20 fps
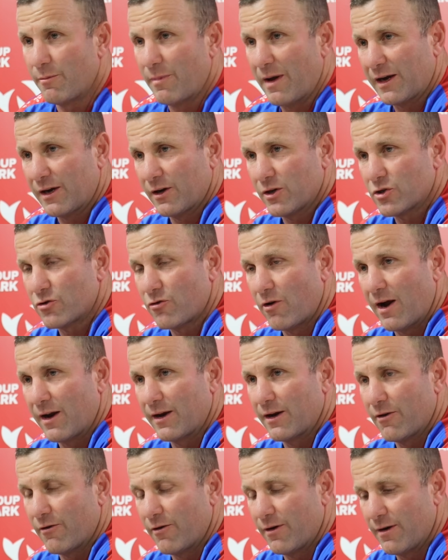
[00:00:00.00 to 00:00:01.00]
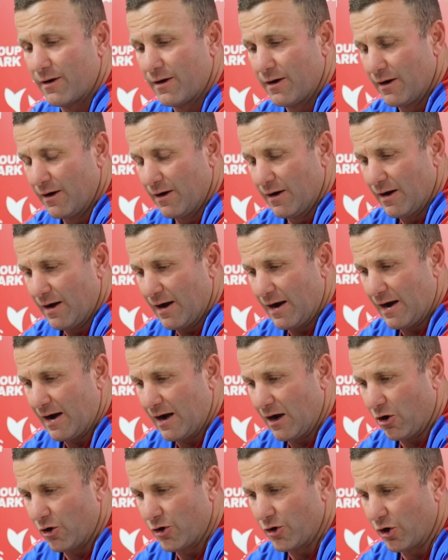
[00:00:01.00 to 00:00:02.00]
back in Australia, and
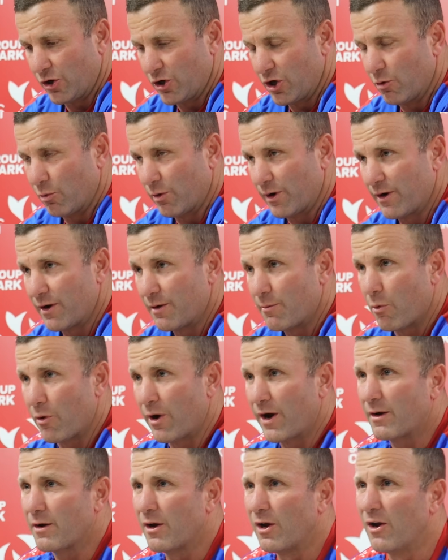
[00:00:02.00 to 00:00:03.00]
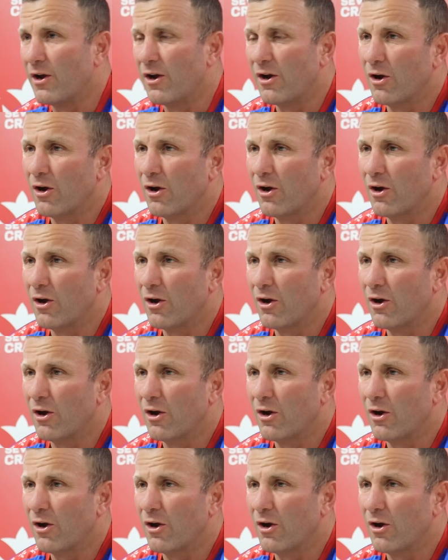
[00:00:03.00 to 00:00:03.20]
I knew what he'd bring.